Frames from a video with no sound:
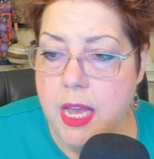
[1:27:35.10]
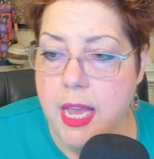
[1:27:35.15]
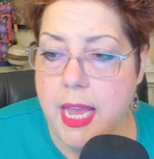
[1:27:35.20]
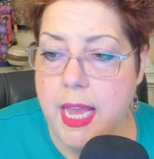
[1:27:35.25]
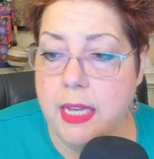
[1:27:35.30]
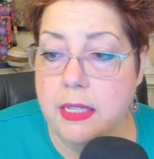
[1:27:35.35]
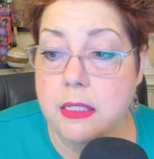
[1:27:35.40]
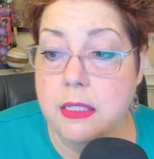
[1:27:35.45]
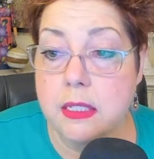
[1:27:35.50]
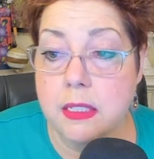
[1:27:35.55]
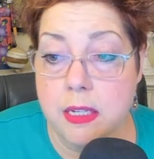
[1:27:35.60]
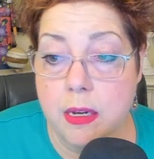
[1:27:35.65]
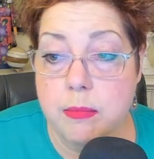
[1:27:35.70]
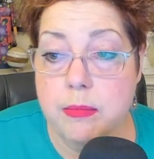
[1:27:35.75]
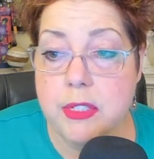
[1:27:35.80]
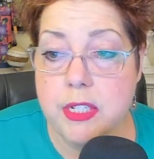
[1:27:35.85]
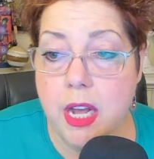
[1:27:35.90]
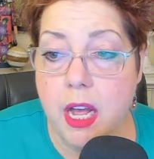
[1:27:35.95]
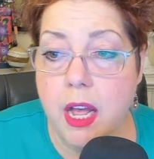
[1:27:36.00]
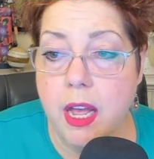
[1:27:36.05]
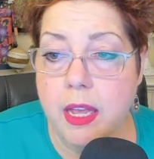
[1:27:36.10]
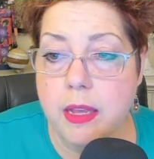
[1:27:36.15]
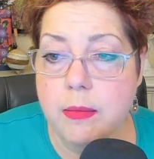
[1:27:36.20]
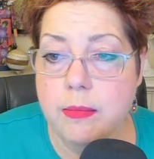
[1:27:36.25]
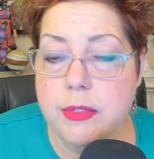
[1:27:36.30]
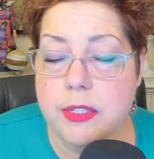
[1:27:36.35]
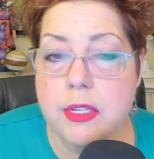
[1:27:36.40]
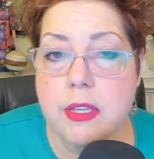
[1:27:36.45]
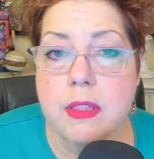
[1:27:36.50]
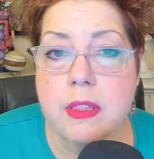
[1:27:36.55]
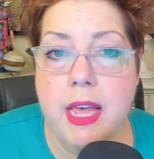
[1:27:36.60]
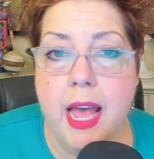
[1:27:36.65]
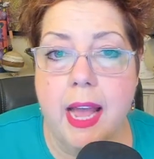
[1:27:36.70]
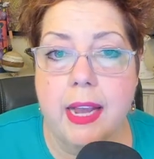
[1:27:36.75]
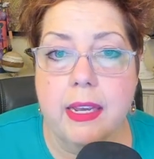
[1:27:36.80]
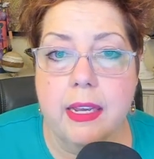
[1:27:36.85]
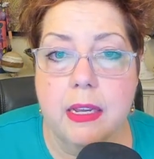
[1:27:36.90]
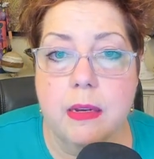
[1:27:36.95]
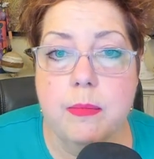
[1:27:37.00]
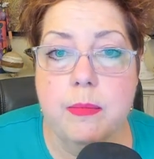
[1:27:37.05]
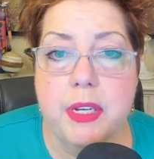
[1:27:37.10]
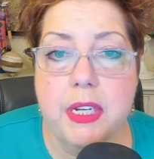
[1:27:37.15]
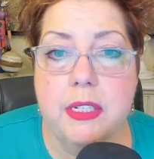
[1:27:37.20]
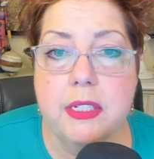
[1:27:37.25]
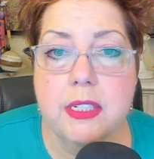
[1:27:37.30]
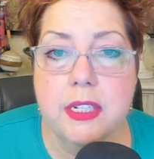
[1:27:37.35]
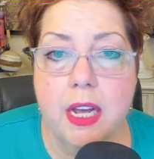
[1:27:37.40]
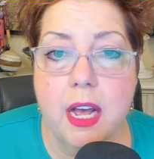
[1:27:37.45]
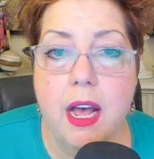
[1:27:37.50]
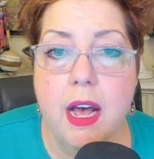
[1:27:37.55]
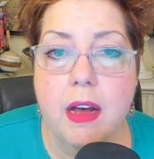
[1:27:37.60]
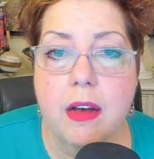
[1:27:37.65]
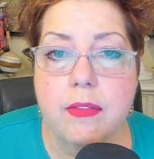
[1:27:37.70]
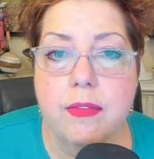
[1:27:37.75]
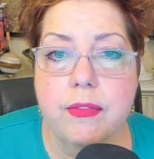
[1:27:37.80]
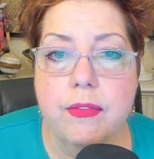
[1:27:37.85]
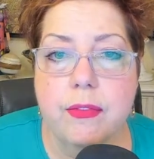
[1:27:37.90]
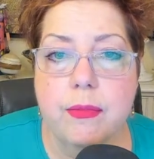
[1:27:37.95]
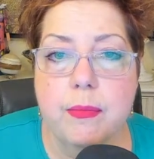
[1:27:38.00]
And sometimes that can be tough